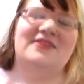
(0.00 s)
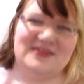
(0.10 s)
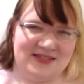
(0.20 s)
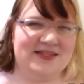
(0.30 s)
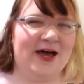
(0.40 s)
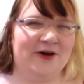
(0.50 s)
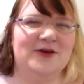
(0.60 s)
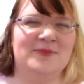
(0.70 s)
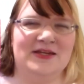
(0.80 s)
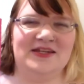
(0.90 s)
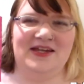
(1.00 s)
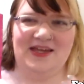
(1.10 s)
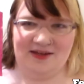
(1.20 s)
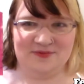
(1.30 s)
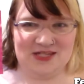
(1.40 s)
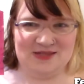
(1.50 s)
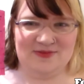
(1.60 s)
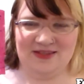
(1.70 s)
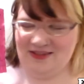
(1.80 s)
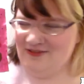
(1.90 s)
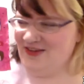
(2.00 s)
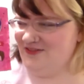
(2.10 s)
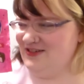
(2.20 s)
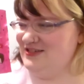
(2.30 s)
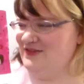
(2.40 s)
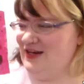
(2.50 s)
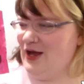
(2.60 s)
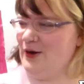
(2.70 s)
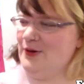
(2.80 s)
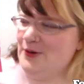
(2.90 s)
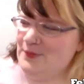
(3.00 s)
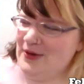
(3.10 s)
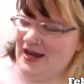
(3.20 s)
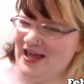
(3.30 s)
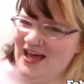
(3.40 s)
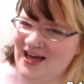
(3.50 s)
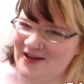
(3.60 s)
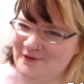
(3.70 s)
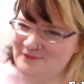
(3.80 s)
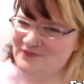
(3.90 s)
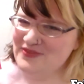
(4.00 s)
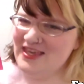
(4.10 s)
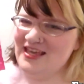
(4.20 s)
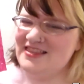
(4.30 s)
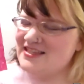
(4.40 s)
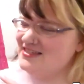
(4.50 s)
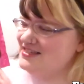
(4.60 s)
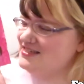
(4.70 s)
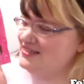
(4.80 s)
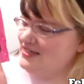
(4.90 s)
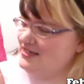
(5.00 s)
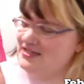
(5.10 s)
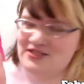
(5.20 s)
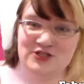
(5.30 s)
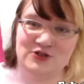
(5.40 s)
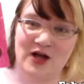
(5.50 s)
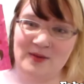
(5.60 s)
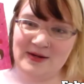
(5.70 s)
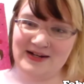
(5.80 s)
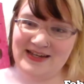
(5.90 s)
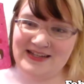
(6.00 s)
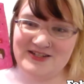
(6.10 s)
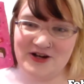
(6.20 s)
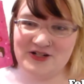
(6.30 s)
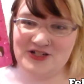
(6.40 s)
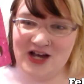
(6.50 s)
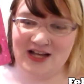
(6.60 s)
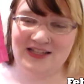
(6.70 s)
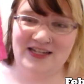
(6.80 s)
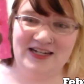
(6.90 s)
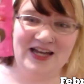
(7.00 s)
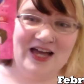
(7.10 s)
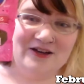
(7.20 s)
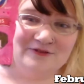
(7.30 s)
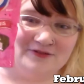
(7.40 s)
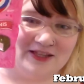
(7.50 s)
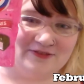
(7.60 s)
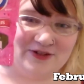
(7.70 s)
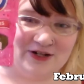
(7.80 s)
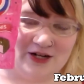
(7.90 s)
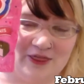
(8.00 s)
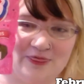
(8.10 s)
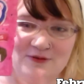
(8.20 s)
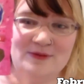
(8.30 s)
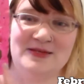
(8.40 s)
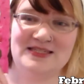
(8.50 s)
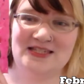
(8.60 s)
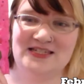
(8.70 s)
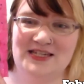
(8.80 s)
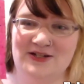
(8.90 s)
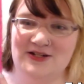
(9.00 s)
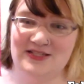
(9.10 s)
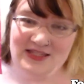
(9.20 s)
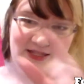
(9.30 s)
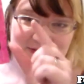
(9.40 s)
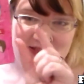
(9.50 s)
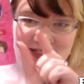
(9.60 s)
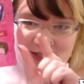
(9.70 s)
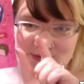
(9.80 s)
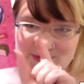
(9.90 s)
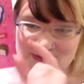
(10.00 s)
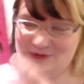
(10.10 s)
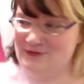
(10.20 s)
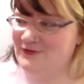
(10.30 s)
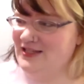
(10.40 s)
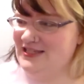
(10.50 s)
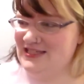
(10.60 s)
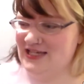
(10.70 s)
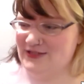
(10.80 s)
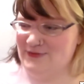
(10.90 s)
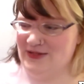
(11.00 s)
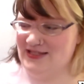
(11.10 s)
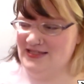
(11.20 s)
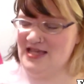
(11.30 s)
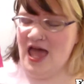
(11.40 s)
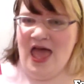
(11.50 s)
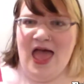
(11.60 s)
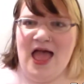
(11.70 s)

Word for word: This is how committed I am to the monthly favorites video, but um, this is the strawberry and dark chocolate flavored Three Musketeers, and they were the cute little fun size ones,